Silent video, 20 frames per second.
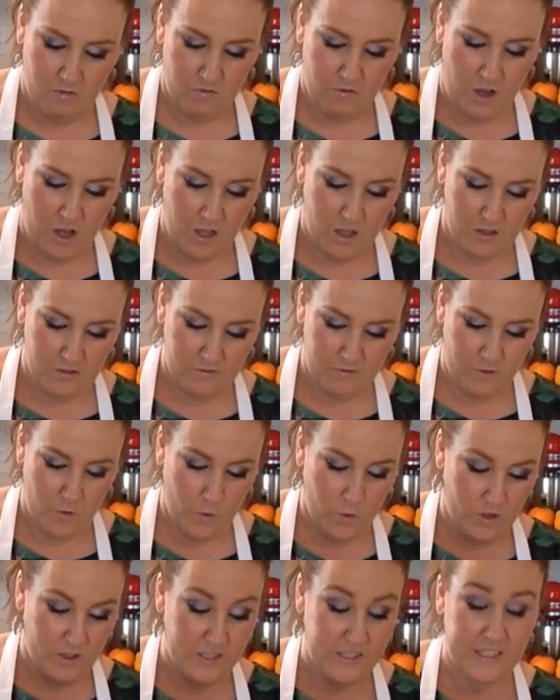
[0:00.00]
Fall
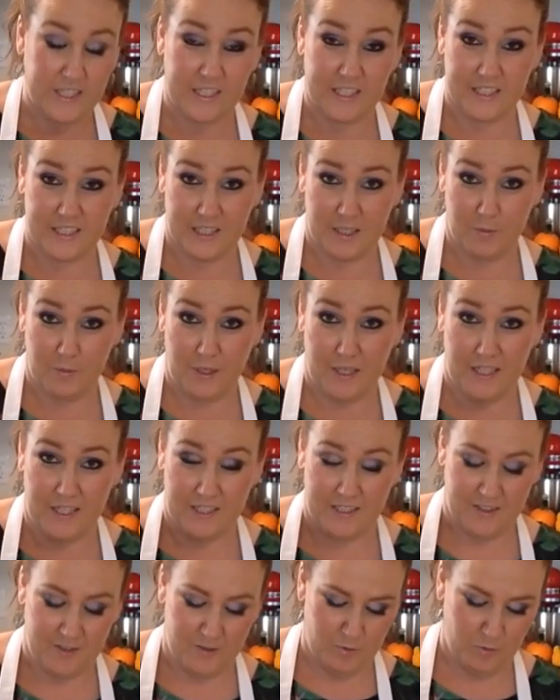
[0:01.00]
for Sex in a
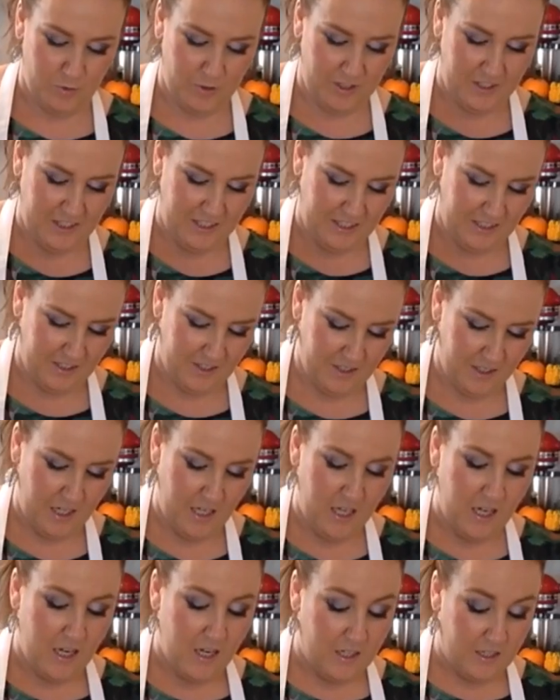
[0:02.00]
Pan, really.
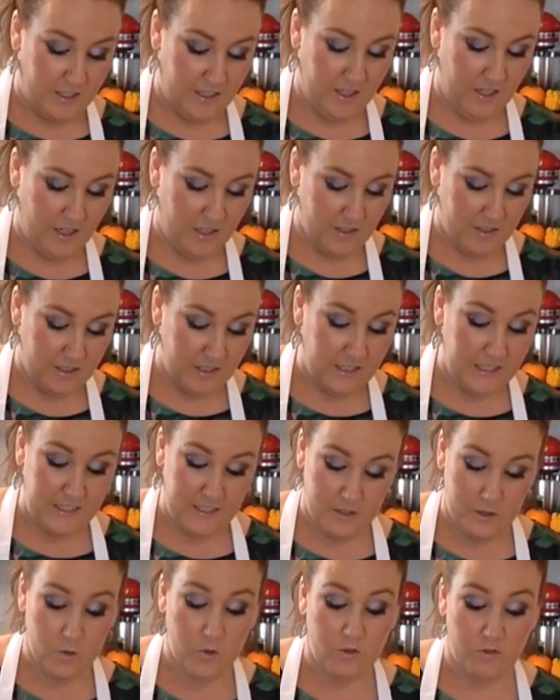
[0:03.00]
Yeah,
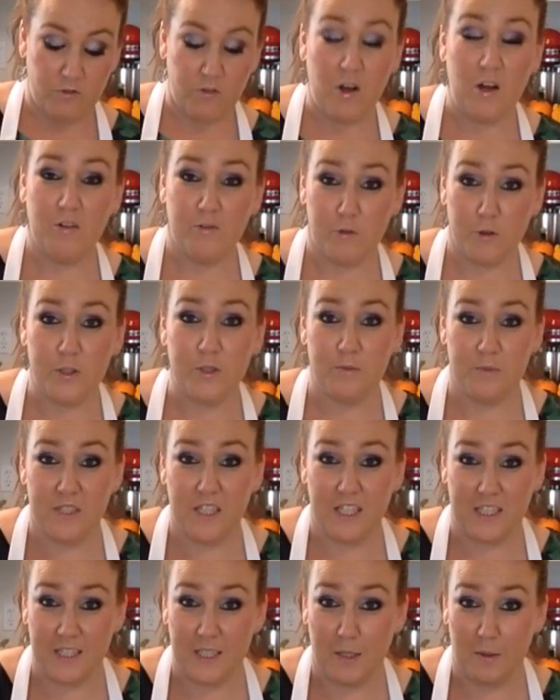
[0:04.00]
Nadine's gonna fall for some
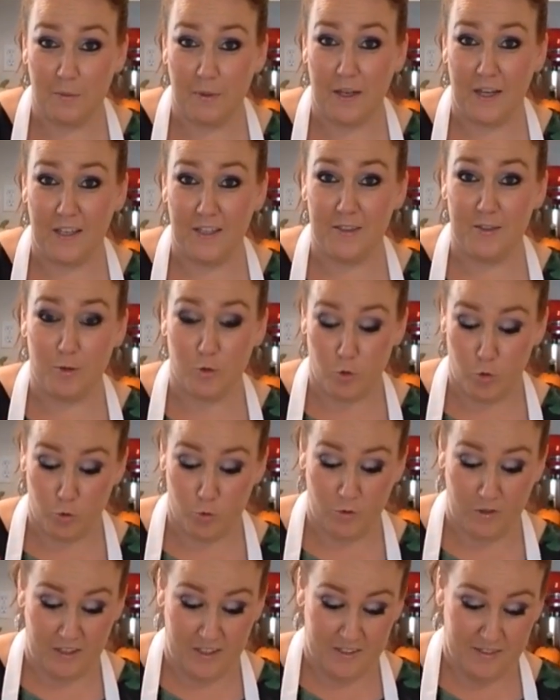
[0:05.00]
Sex in a Pan,
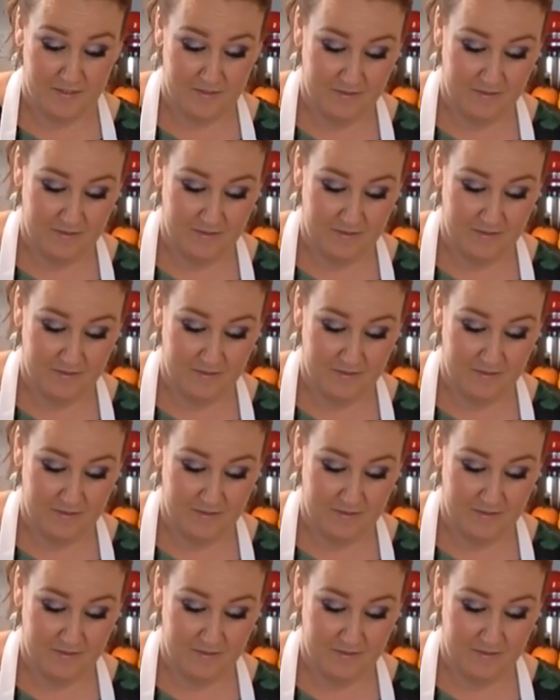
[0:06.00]
truly.